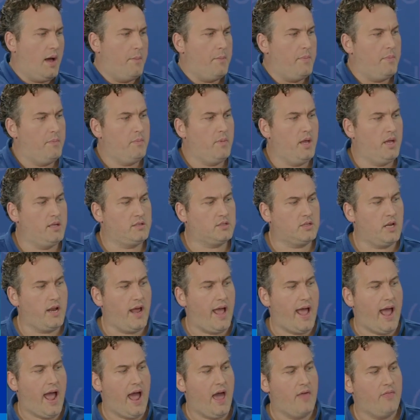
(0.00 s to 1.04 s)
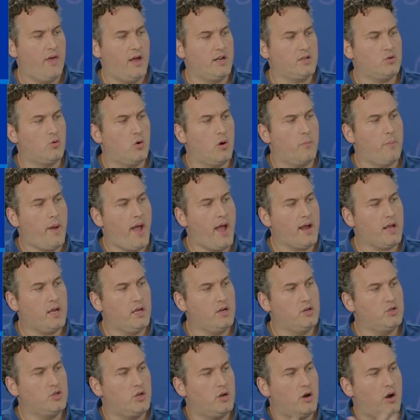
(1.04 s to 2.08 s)
it's going to add that to our
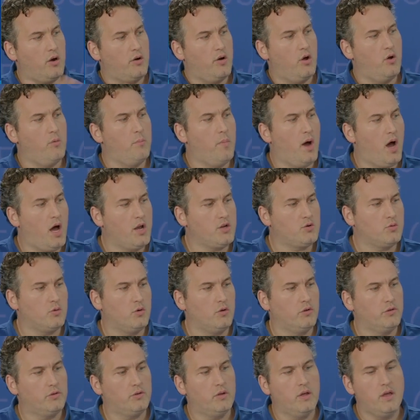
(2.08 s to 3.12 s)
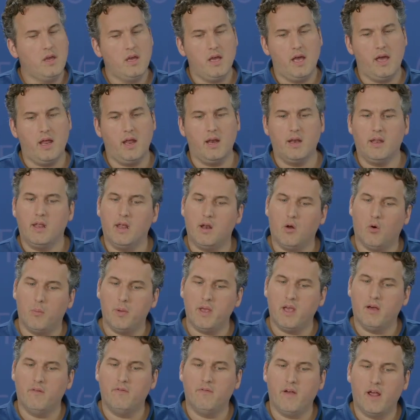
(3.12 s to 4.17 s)
package and our node modules, and it'll
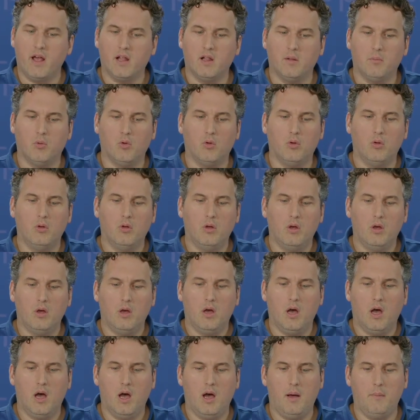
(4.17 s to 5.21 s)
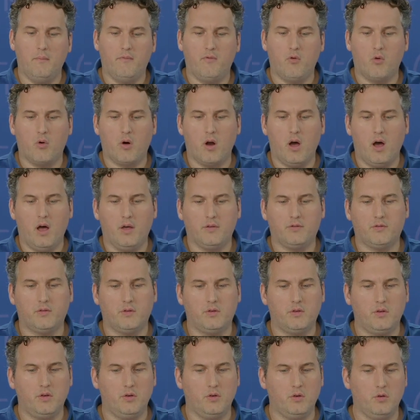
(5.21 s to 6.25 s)
be available for us
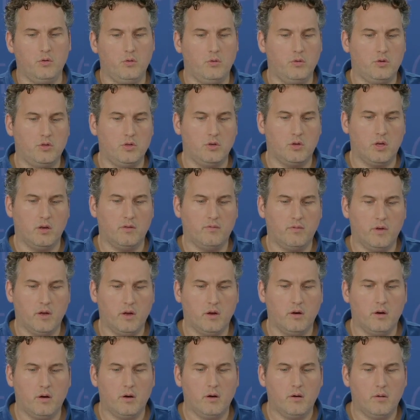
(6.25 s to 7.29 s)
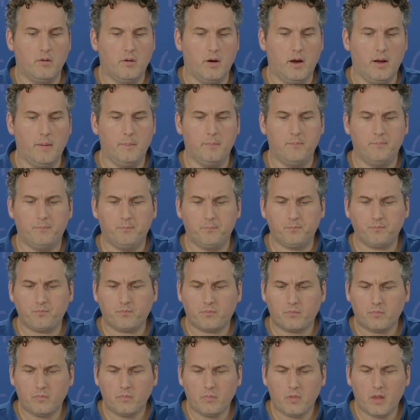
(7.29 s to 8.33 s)
to configure, right?
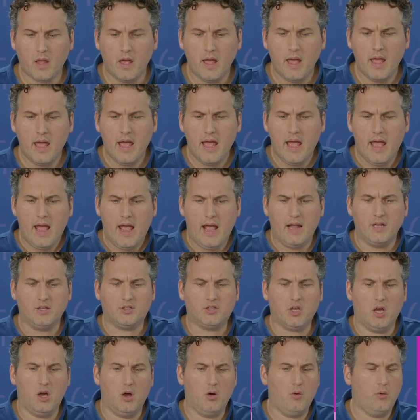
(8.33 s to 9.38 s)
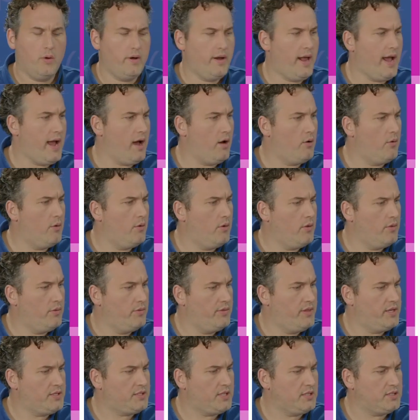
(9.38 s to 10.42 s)
And so now
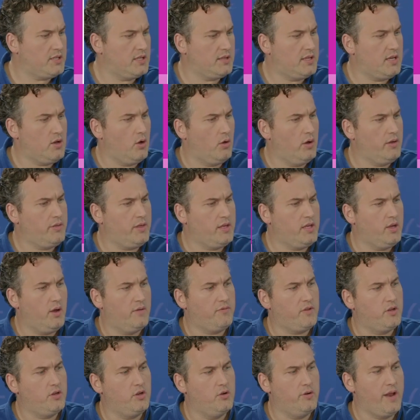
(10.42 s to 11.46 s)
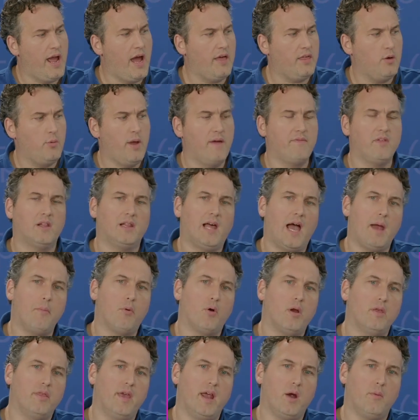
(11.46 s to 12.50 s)
this isn't the only thing you have to do. Now that we have the
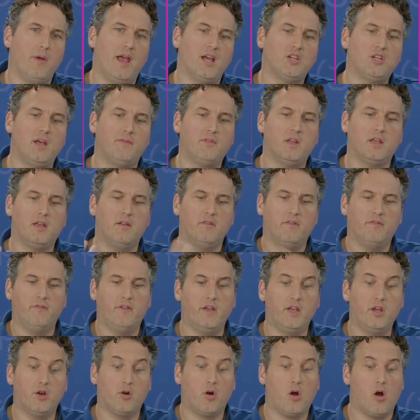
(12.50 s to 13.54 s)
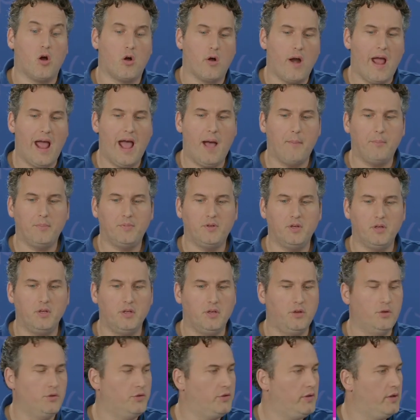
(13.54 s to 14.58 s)
library there, we actually have to configure our app to
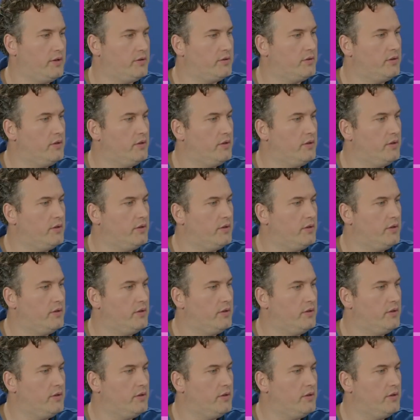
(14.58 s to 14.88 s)
use it.